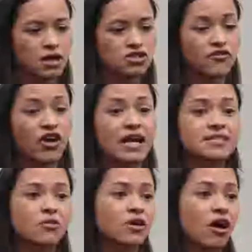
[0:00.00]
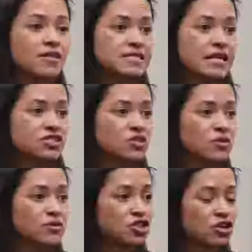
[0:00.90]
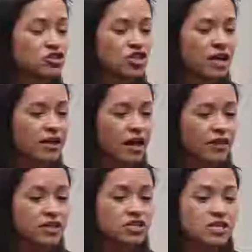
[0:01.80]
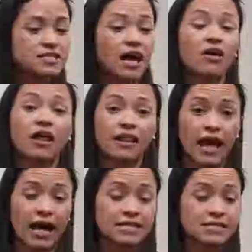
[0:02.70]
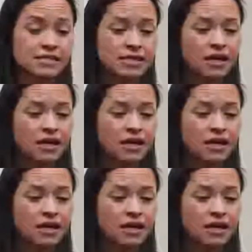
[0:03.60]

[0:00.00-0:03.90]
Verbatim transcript: So if you're asking what all this has to do with maternal and child health, it turns out a lot.